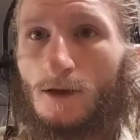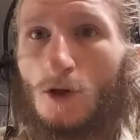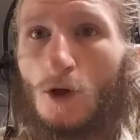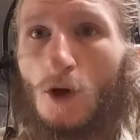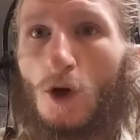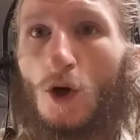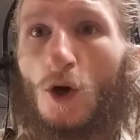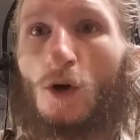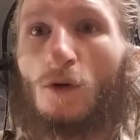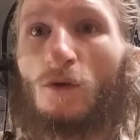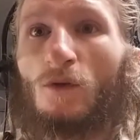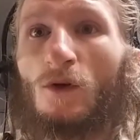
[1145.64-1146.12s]

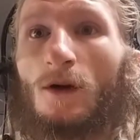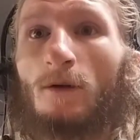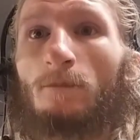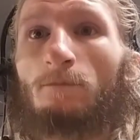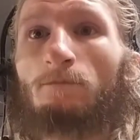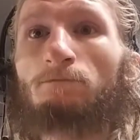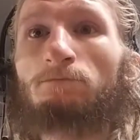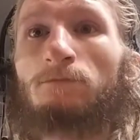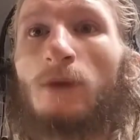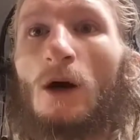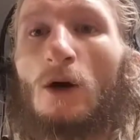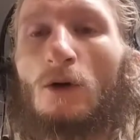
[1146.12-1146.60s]
over a
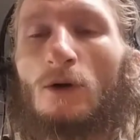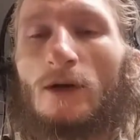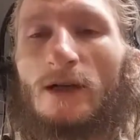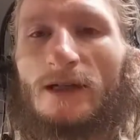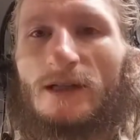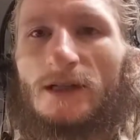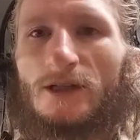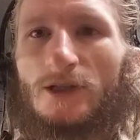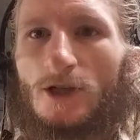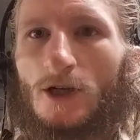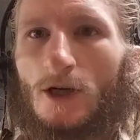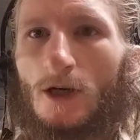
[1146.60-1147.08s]

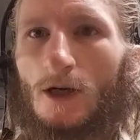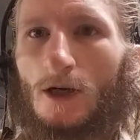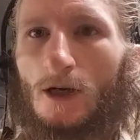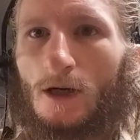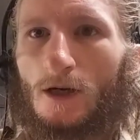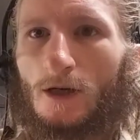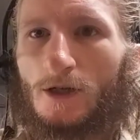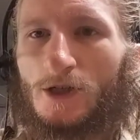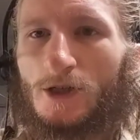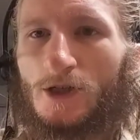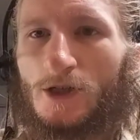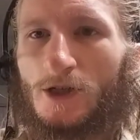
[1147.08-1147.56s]
bogus
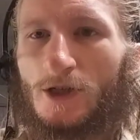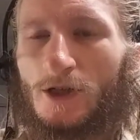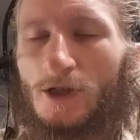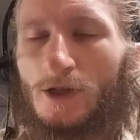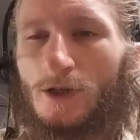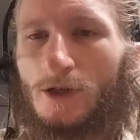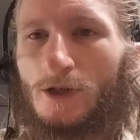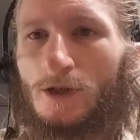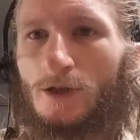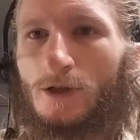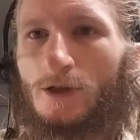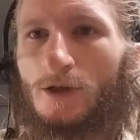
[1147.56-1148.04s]
charge
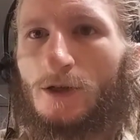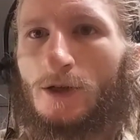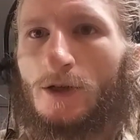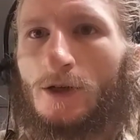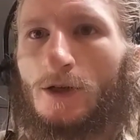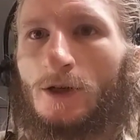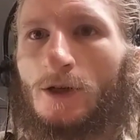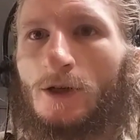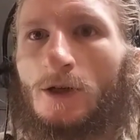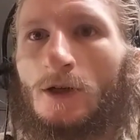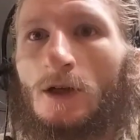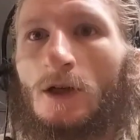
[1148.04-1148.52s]

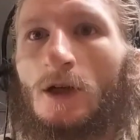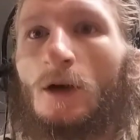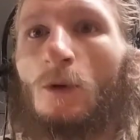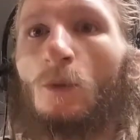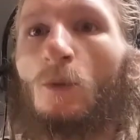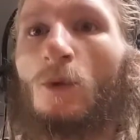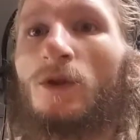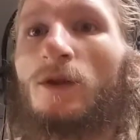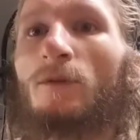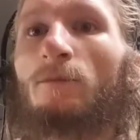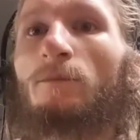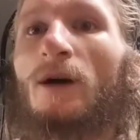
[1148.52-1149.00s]

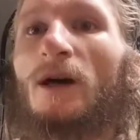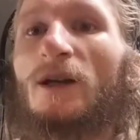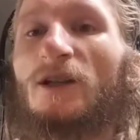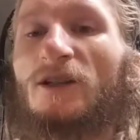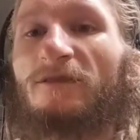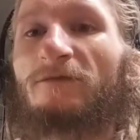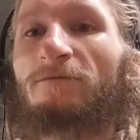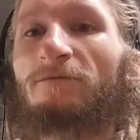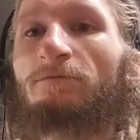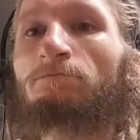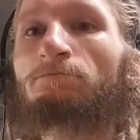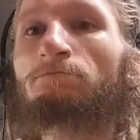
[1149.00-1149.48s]
with a bunch
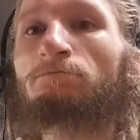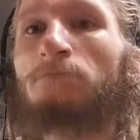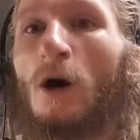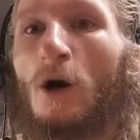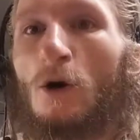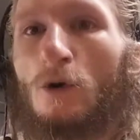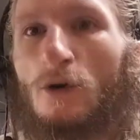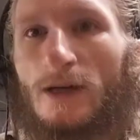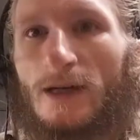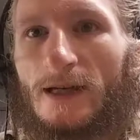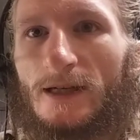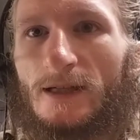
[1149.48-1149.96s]
of
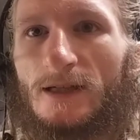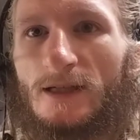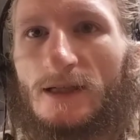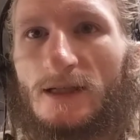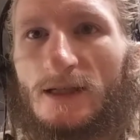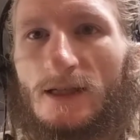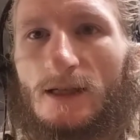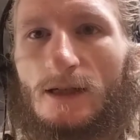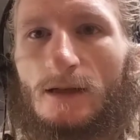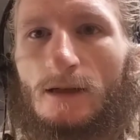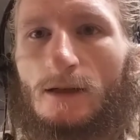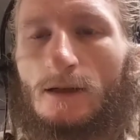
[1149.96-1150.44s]

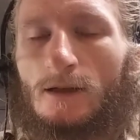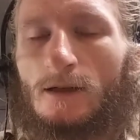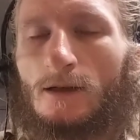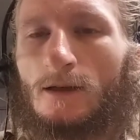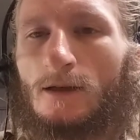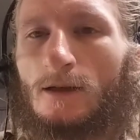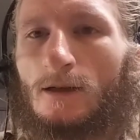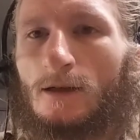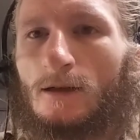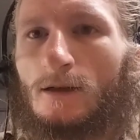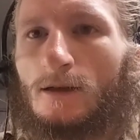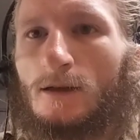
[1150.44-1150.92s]
bogus
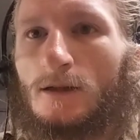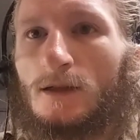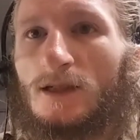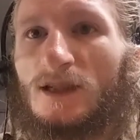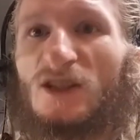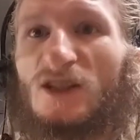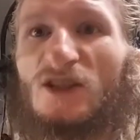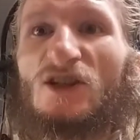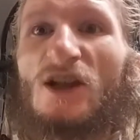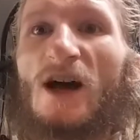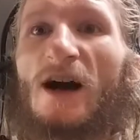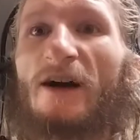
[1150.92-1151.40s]

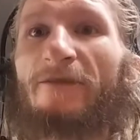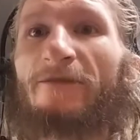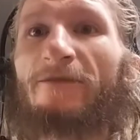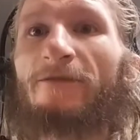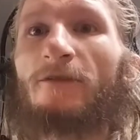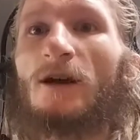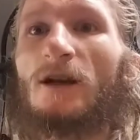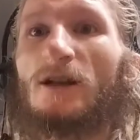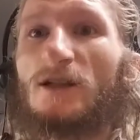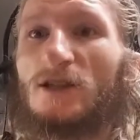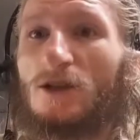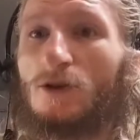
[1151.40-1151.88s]
stuff
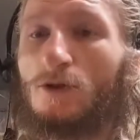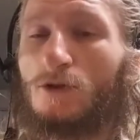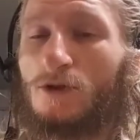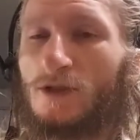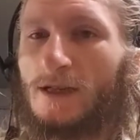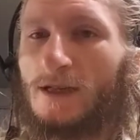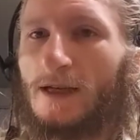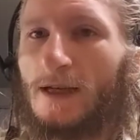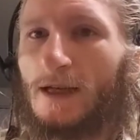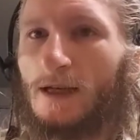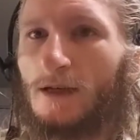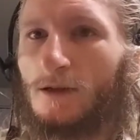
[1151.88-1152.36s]

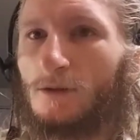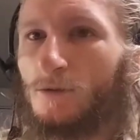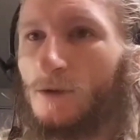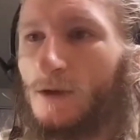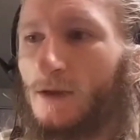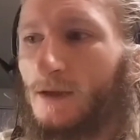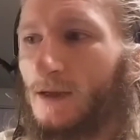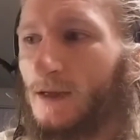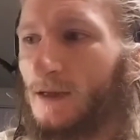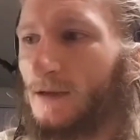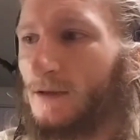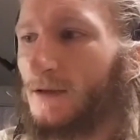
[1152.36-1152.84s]
associated
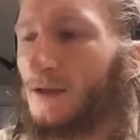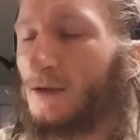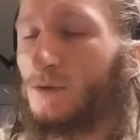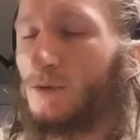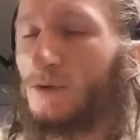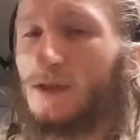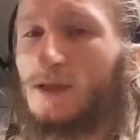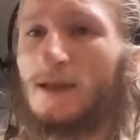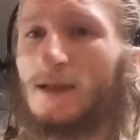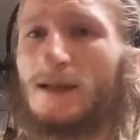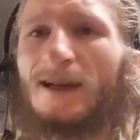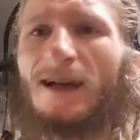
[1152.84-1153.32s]
with it. There
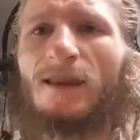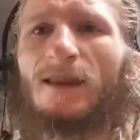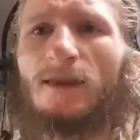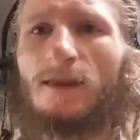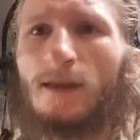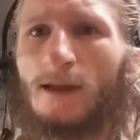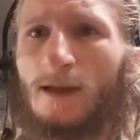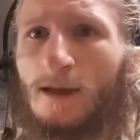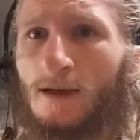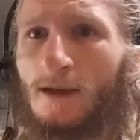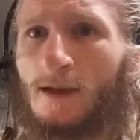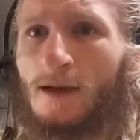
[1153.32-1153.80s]
was
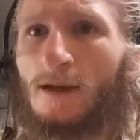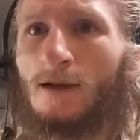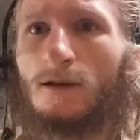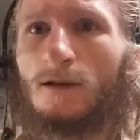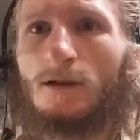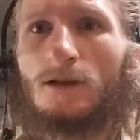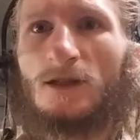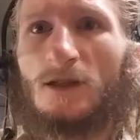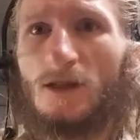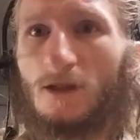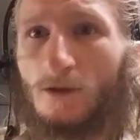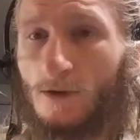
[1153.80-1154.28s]
nothing
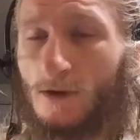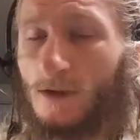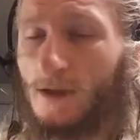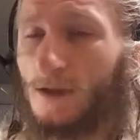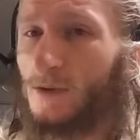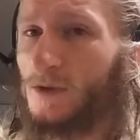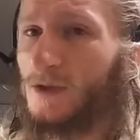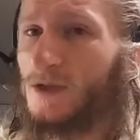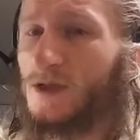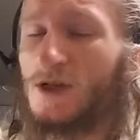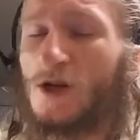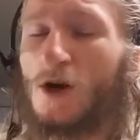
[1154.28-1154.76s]
to it. There
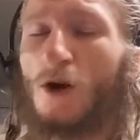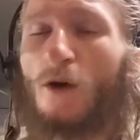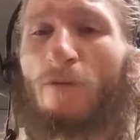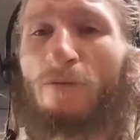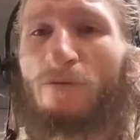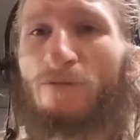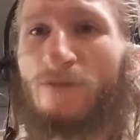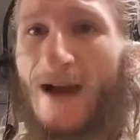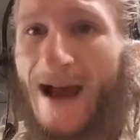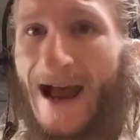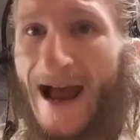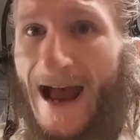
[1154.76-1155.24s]
was no
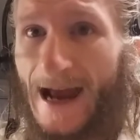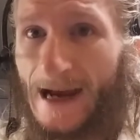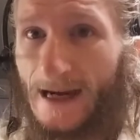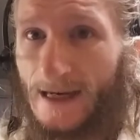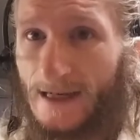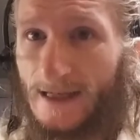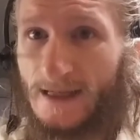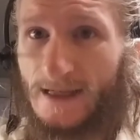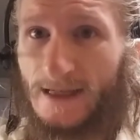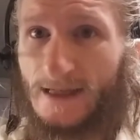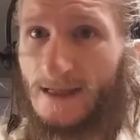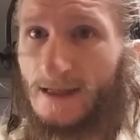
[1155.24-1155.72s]

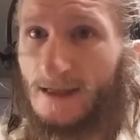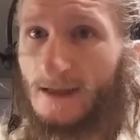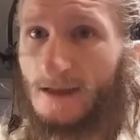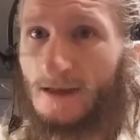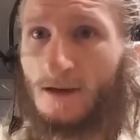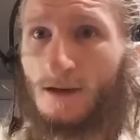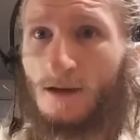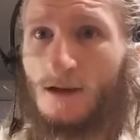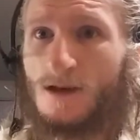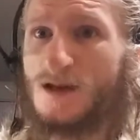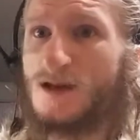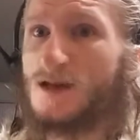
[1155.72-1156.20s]
facts.
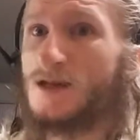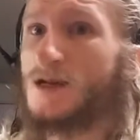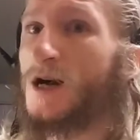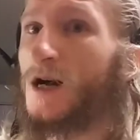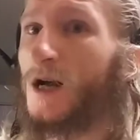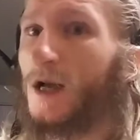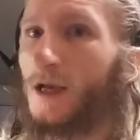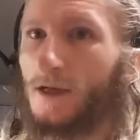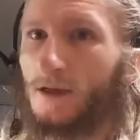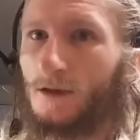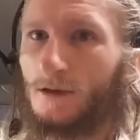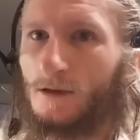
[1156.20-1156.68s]

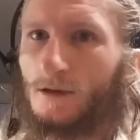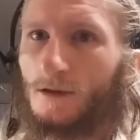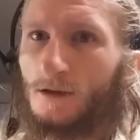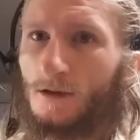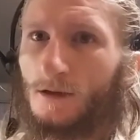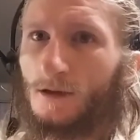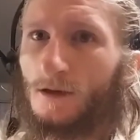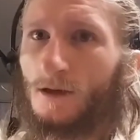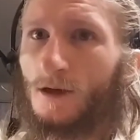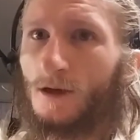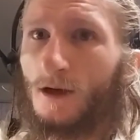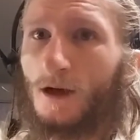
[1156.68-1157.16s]
None.
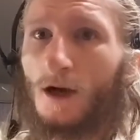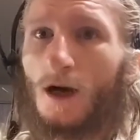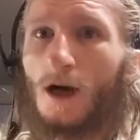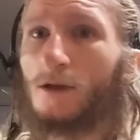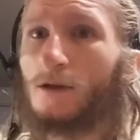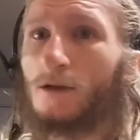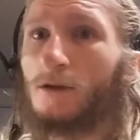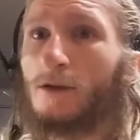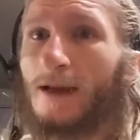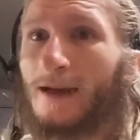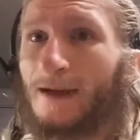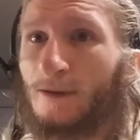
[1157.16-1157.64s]

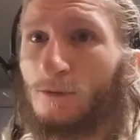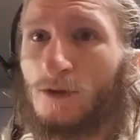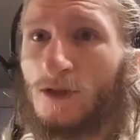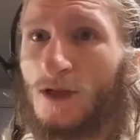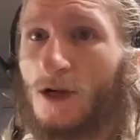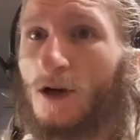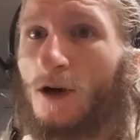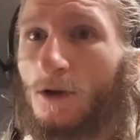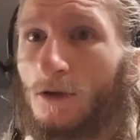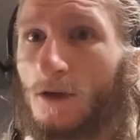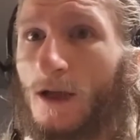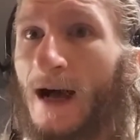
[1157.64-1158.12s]
Other than it was
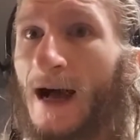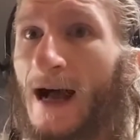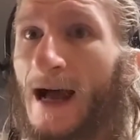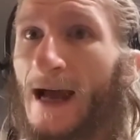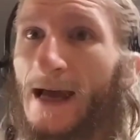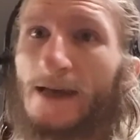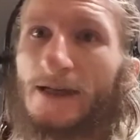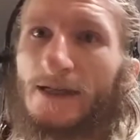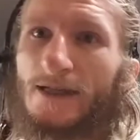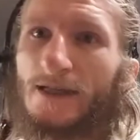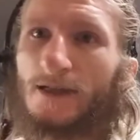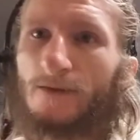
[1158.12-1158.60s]
all
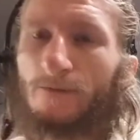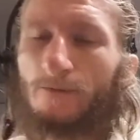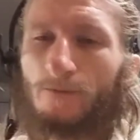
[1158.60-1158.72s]
lies.